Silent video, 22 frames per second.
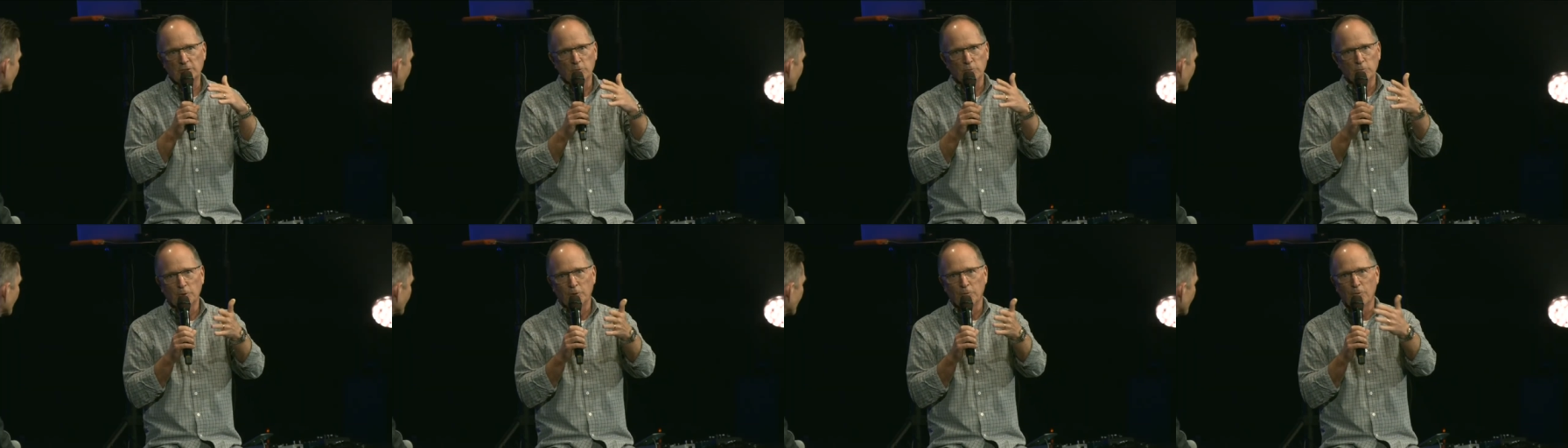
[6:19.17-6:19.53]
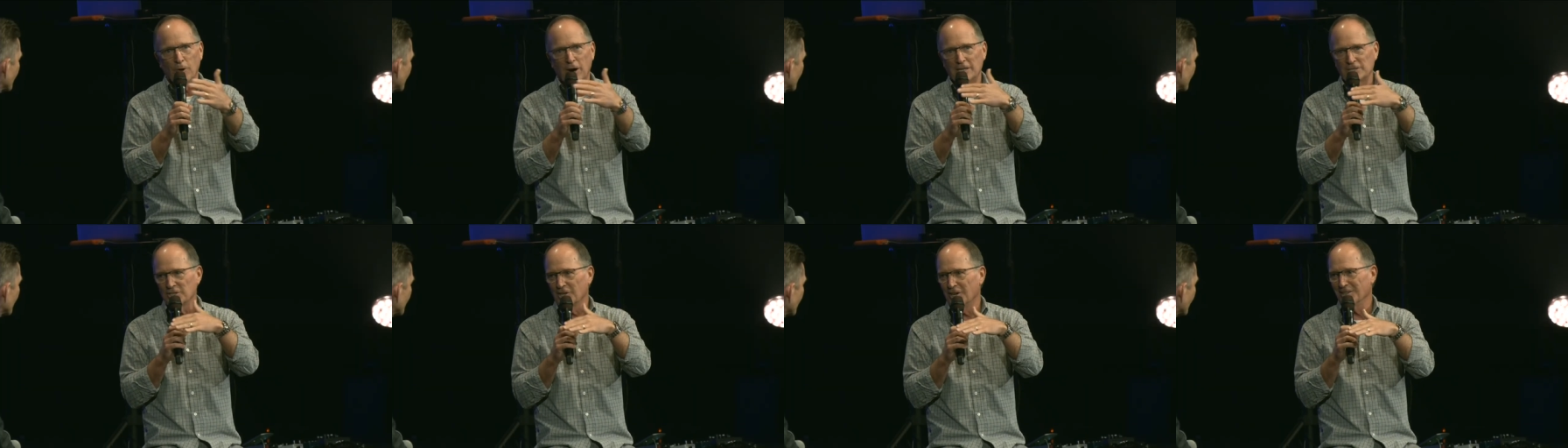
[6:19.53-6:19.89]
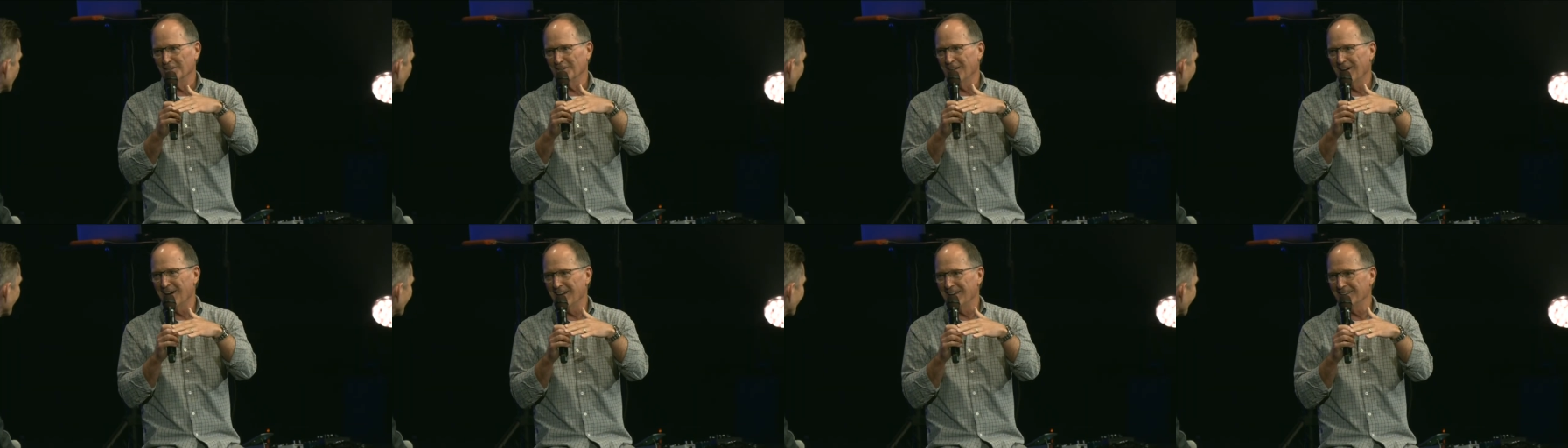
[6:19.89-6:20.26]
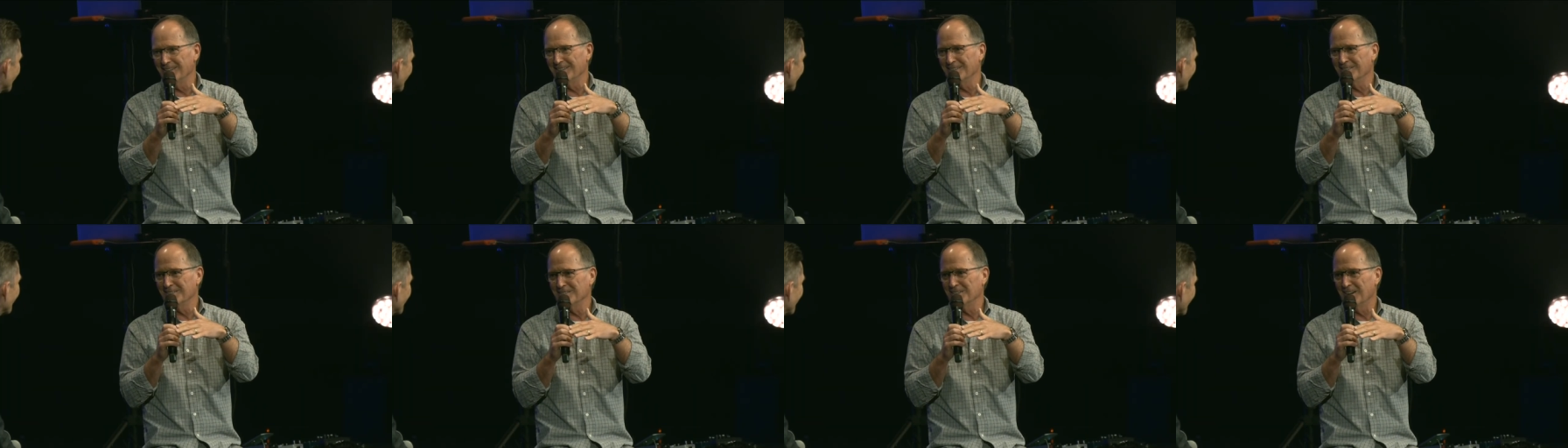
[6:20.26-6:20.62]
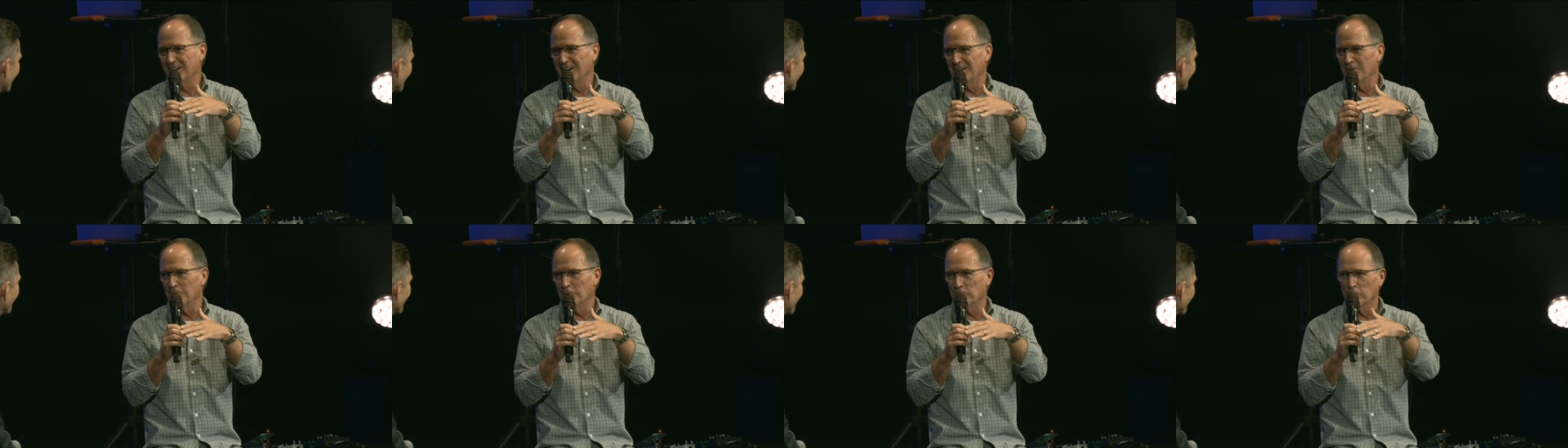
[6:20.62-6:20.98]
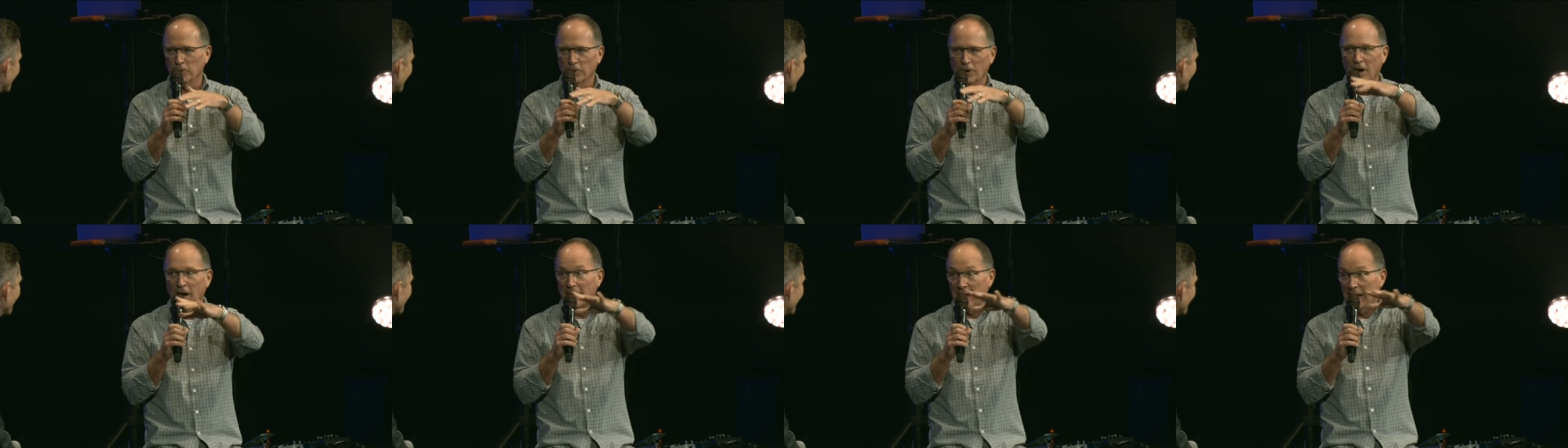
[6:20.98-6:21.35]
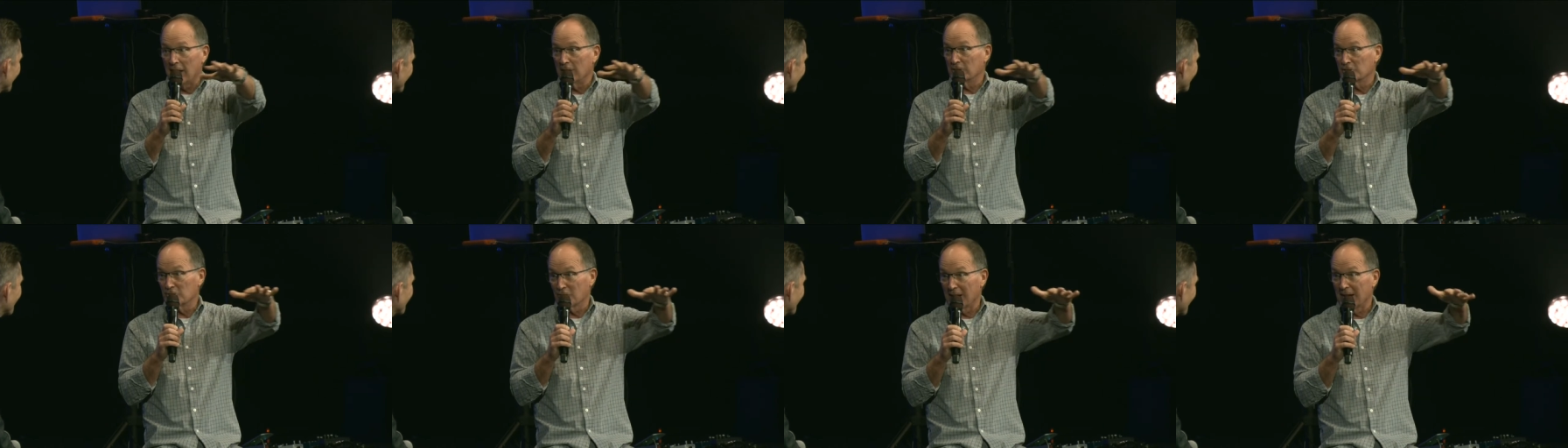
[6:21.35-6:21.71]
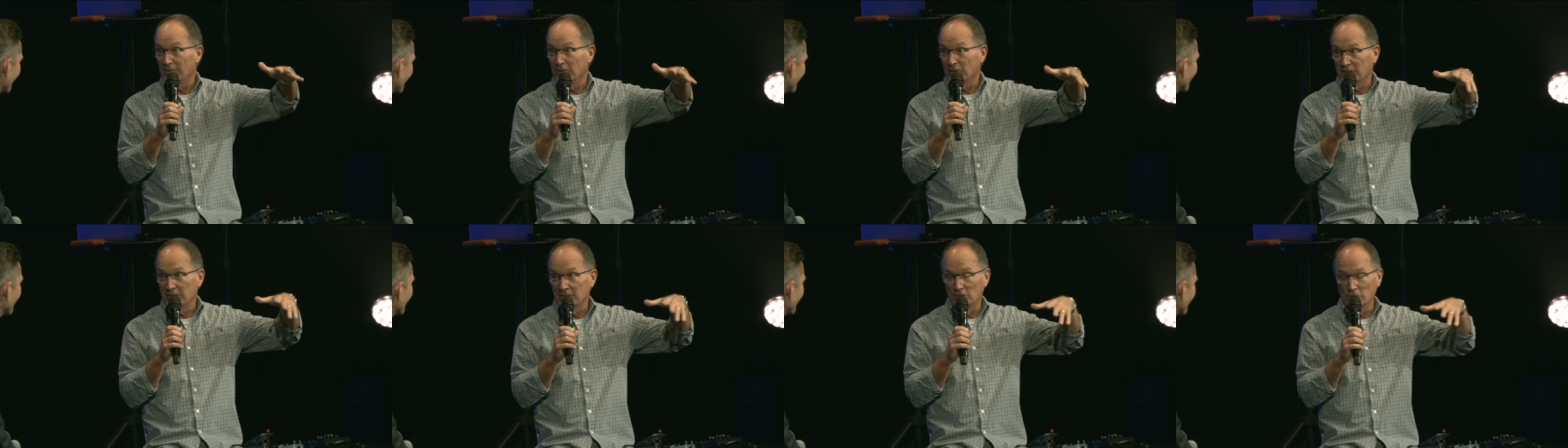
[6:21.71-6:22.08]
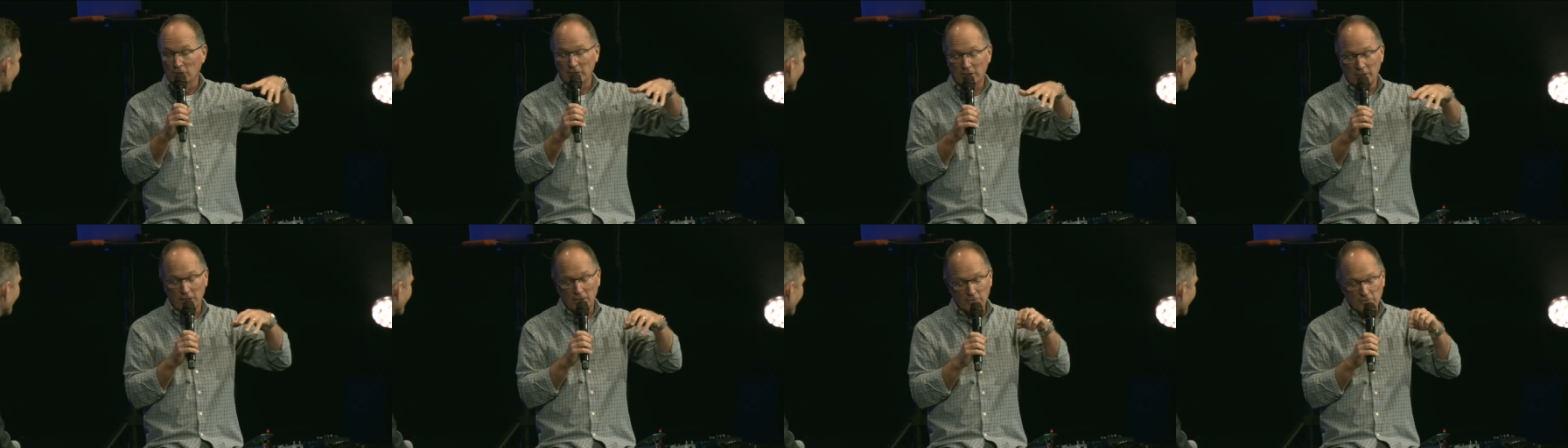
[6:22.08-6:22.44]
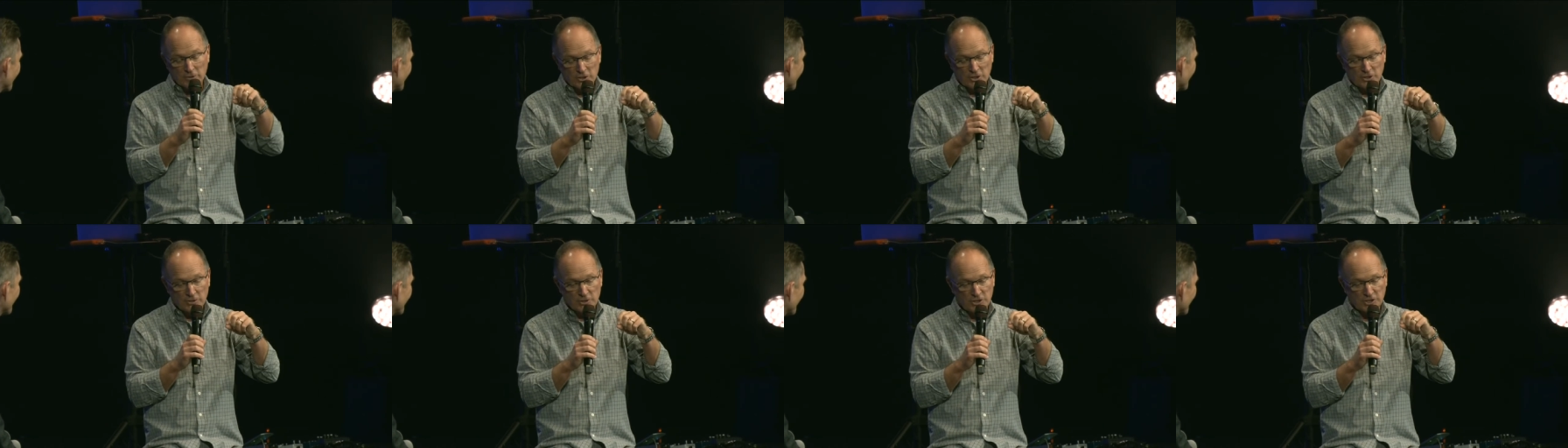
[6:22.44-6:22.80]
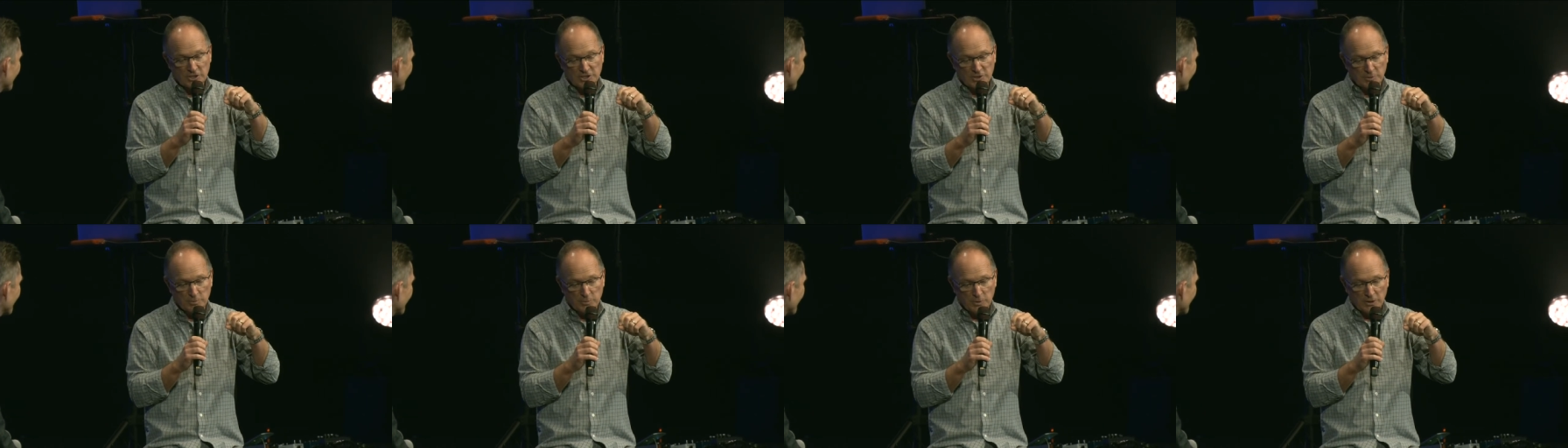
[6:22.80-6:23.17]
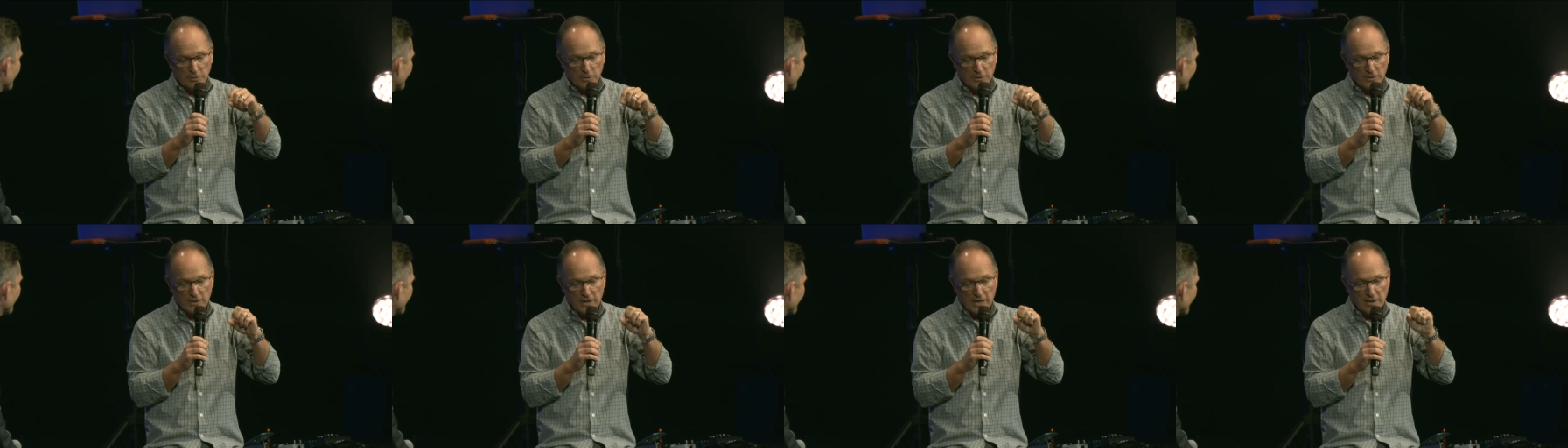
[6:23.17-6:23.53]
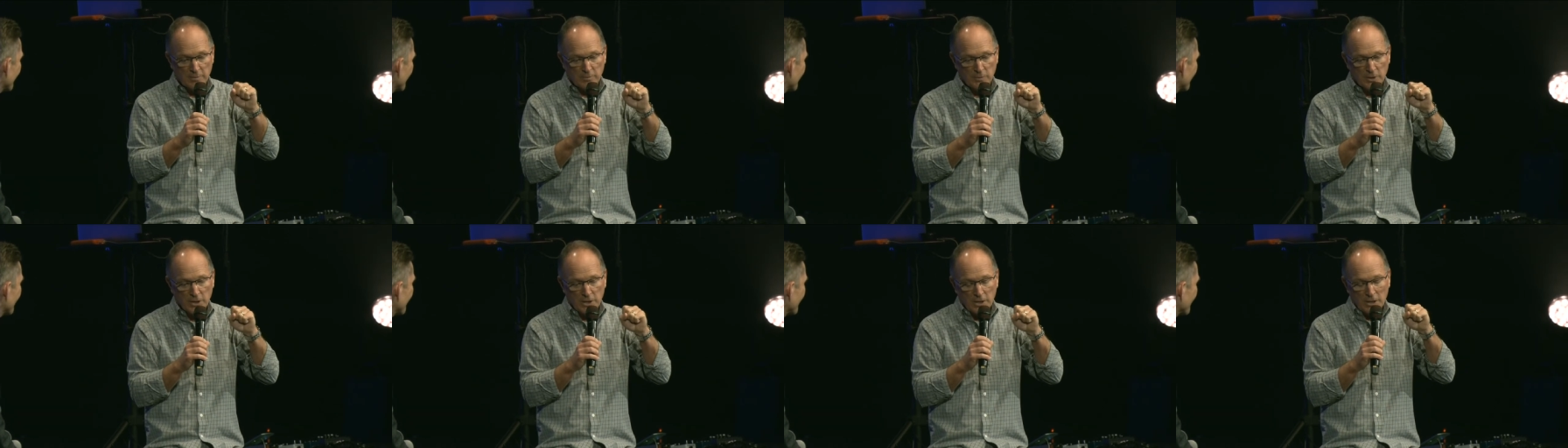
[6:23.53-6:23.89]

and we watch online uh, when we're not out traveling and looking at other churches and being with them,